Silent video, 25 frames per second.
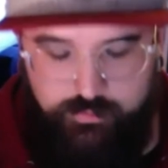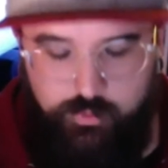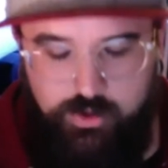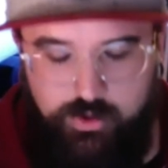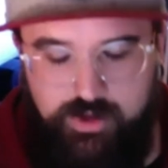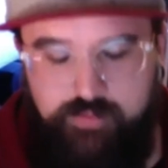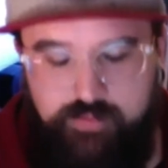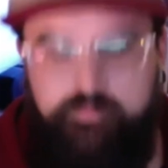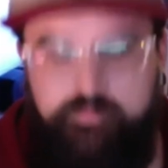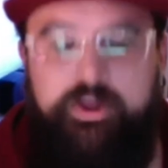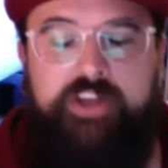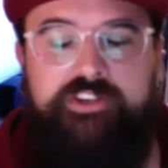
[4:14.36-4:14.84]

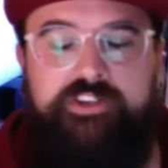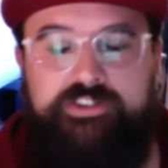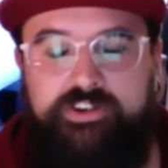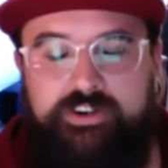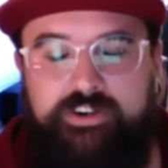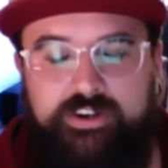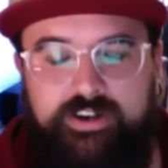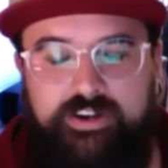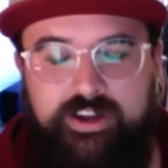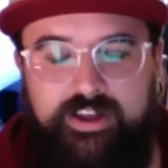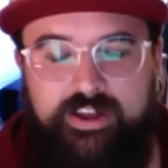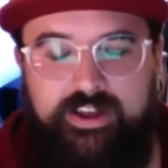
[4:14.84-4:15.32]

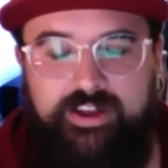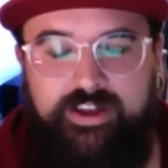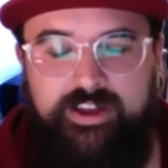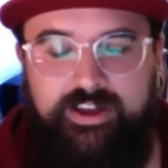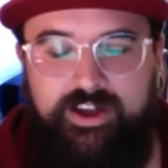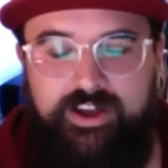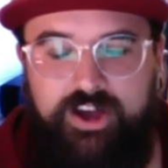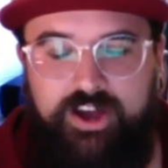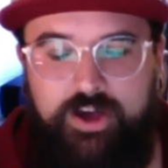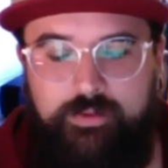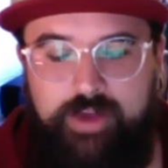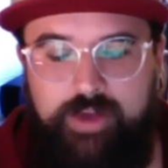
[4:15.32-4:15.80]
picture
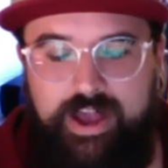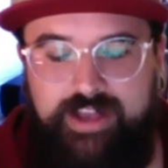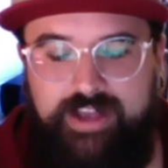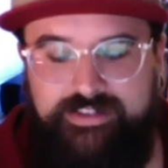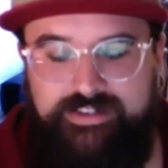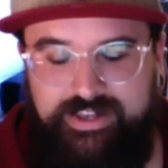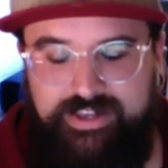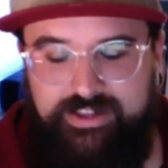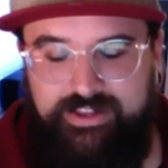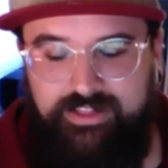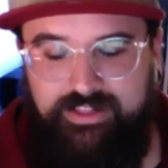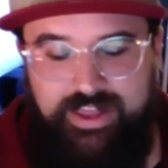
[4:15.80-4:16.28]
as
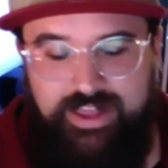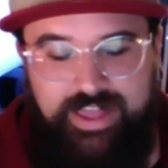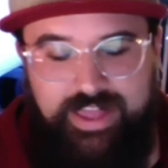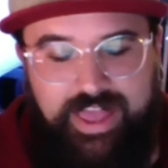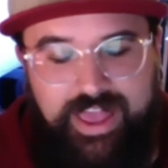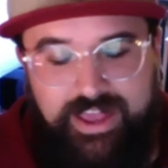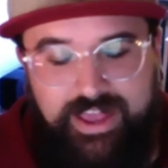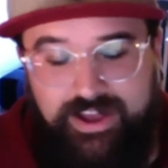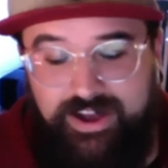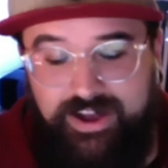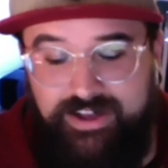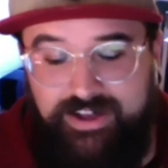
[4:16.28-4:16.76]
a
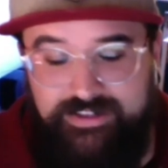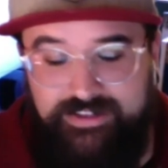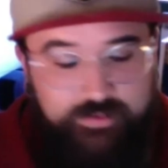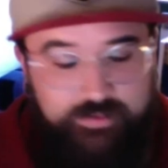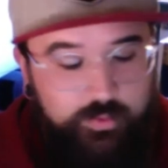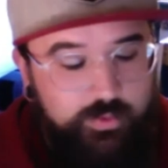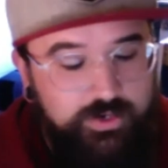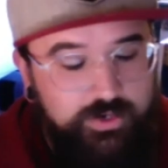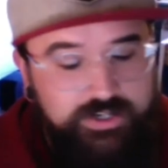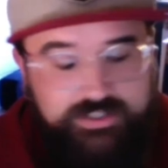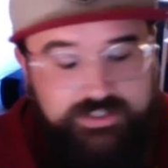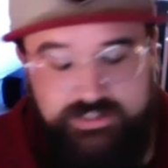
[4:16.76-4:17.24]
hey guys,
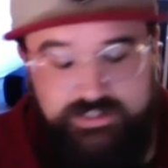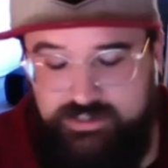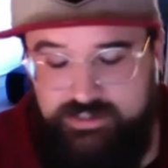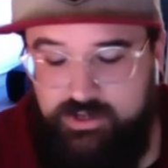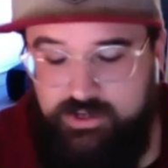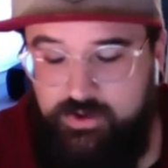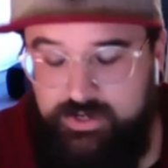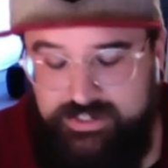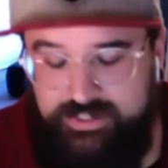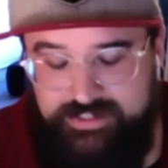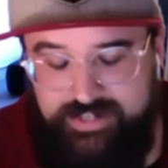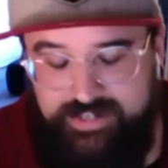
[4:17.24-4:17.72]
we're
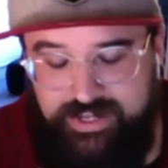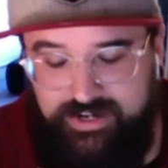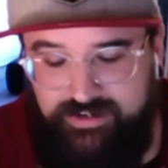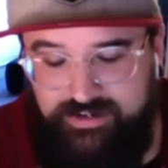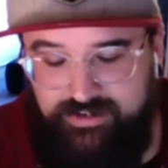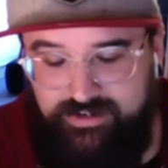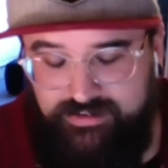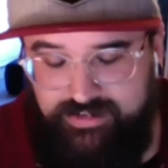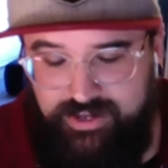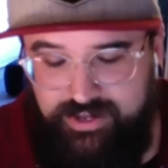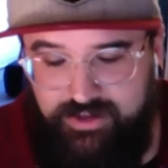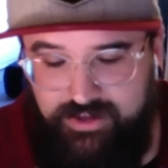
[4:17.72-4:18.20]
so excited
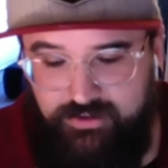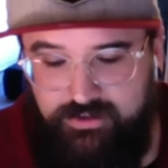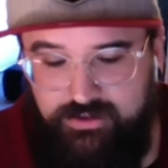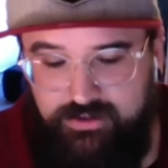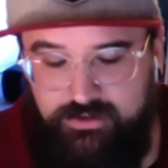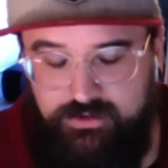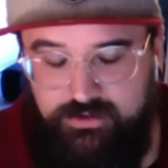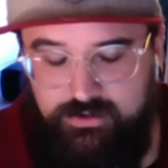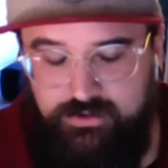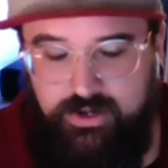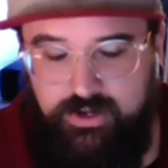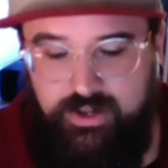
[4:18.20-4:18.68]
to tell
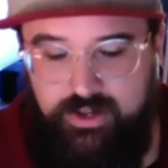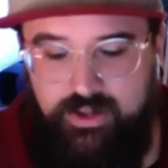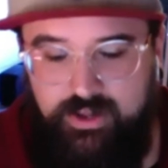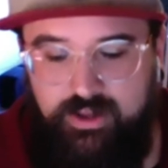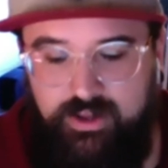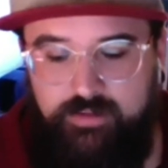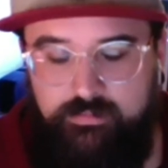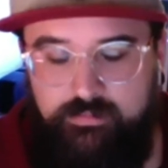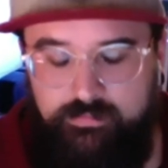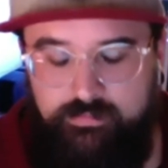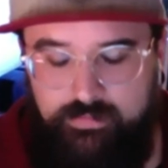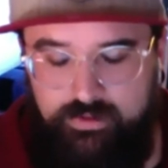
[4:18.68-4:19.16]
you
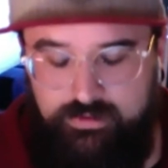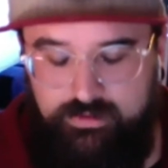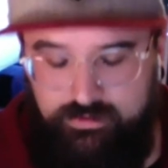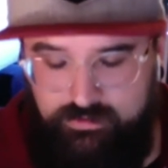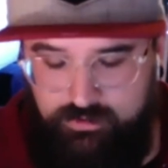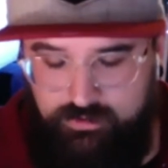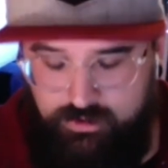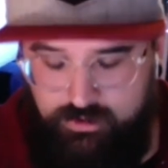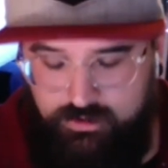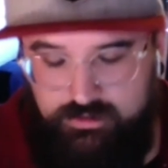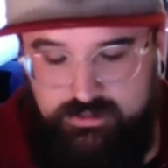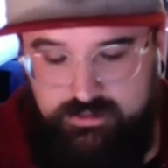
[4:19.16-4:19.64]

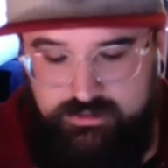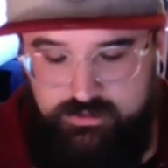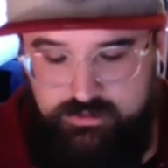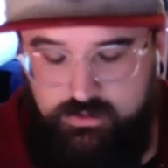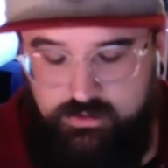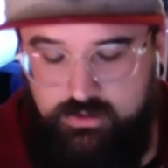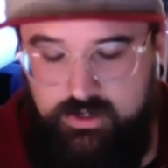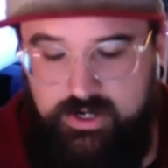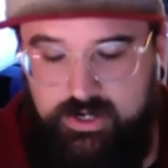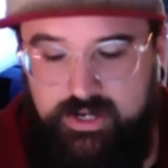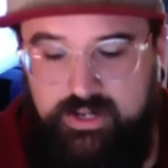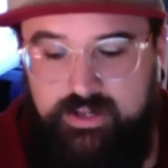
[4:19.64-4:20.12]
your
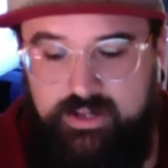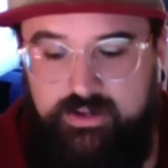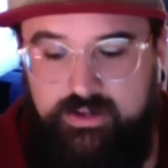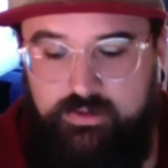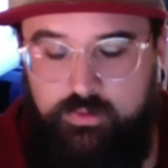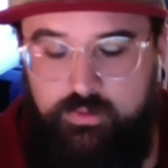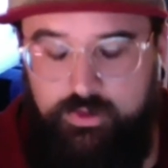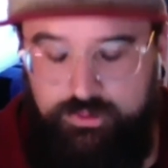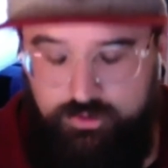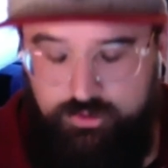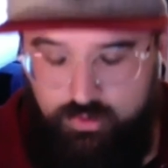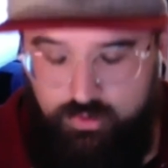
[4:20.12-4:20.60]
story
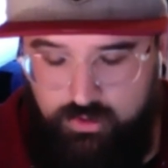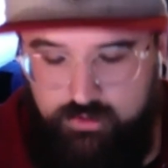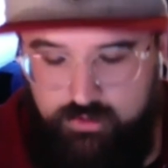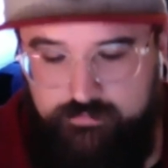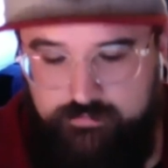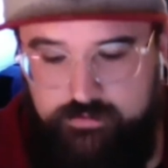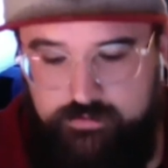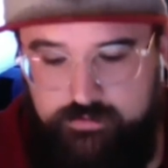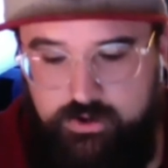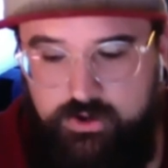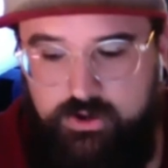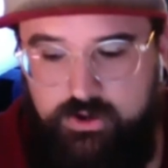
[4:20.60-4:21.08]
with your
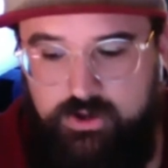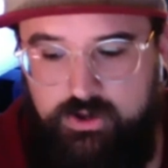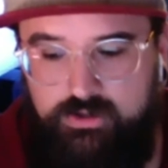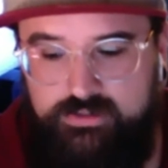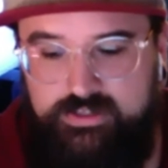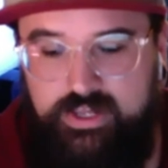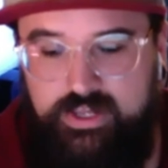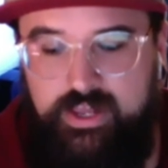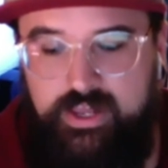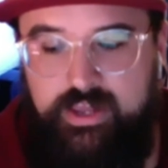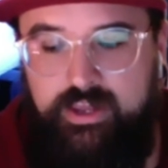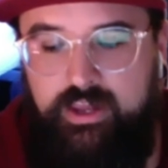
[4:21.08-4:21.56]

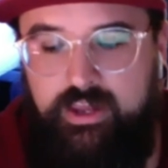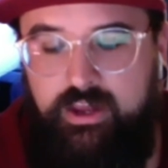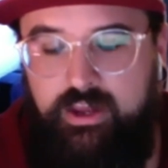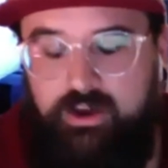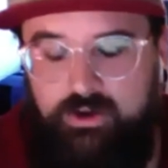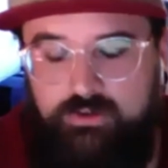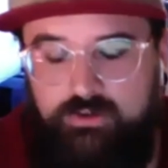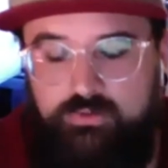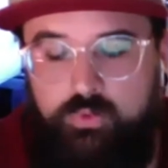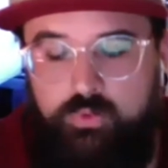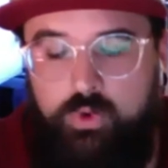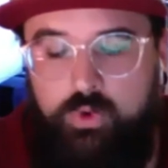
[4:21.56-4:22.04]
photos.
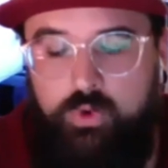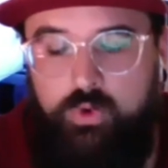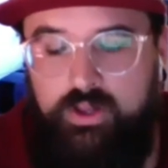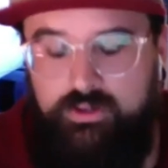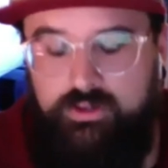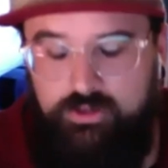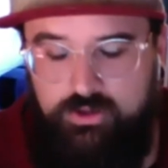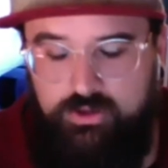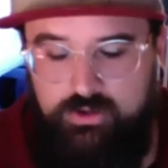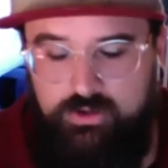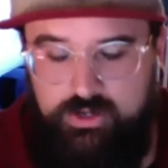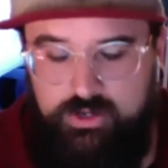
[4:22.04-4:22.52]
Here's one
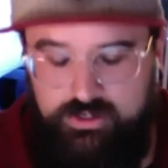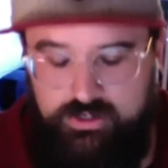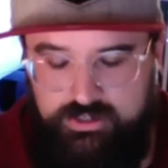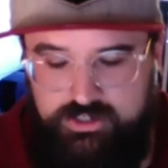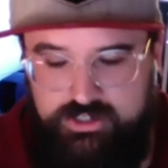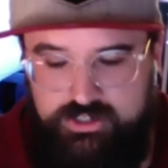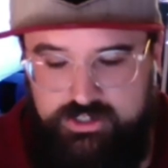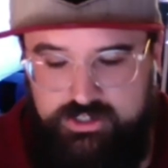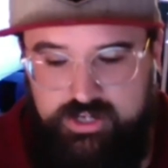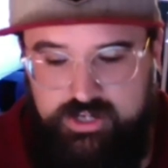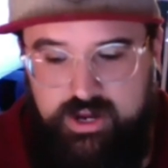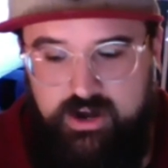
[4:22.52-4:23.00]
you can
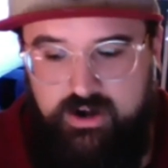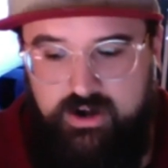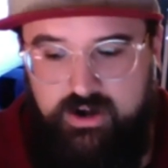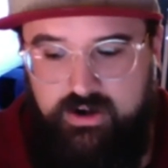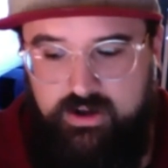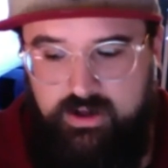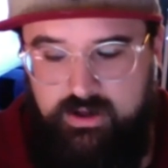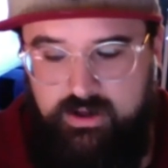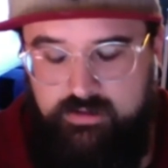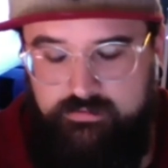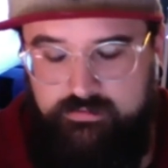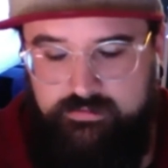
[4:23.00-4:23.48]
share
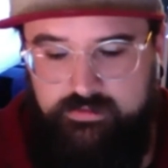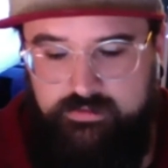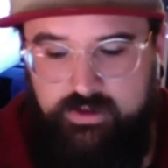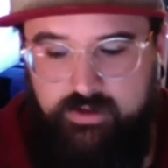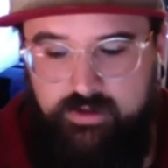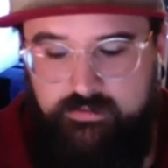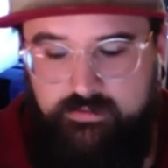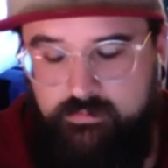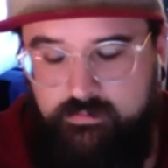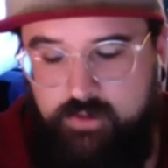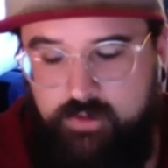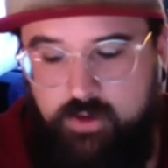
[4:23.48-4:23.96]
of
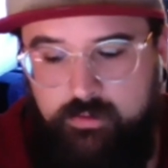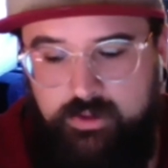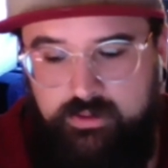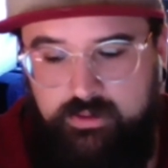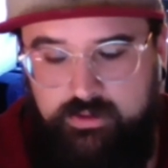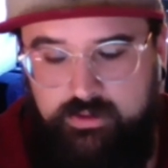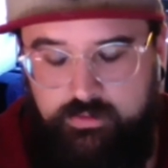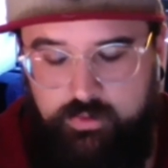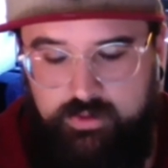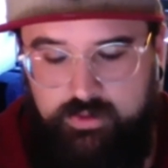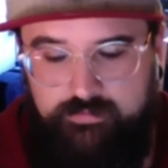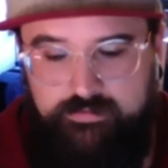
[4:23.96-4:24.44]
a moment
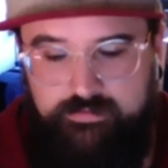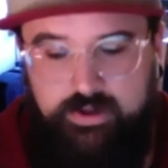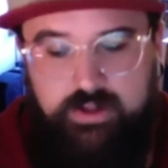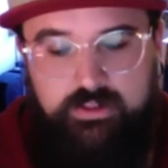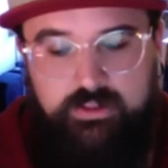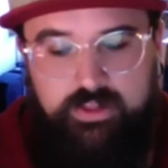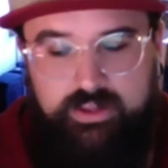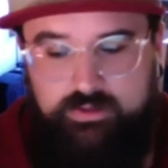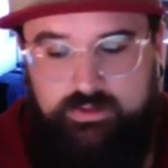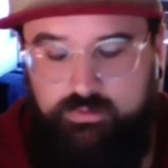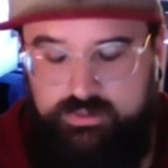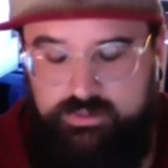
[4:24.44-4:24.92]
that we felt
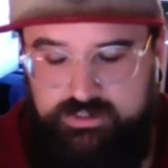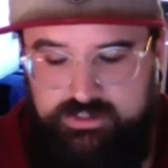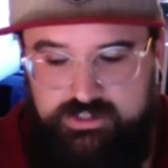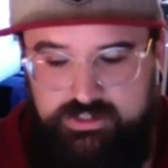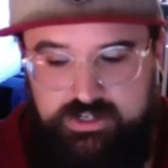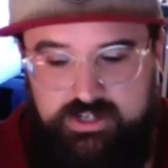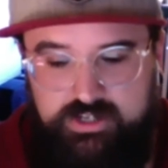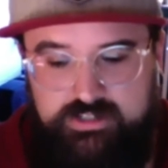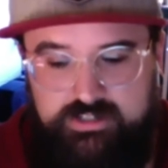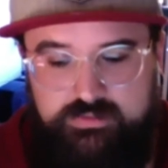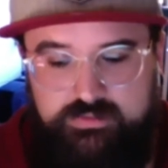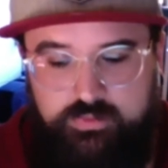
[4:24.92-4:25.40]
was
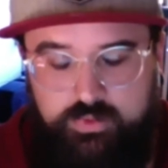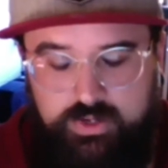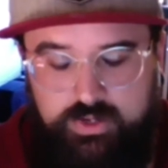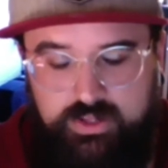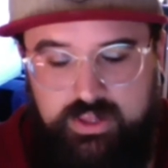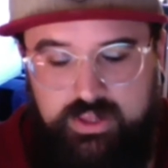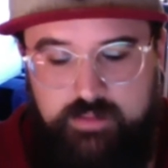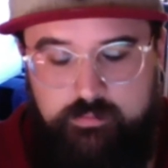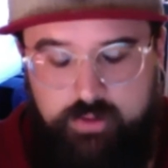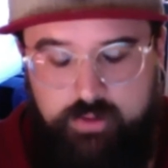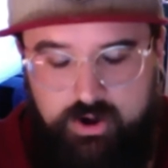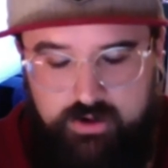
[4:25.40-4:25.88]
just
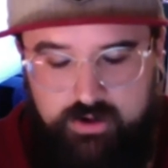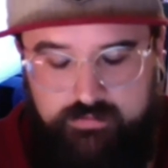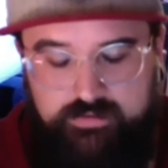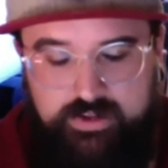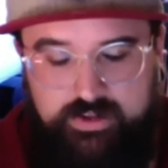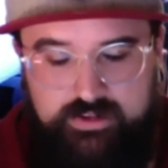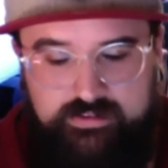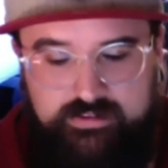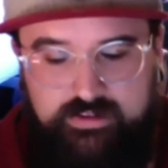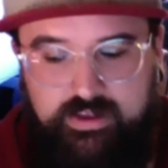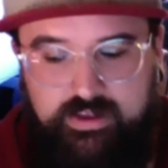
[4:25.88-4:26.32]
really perfect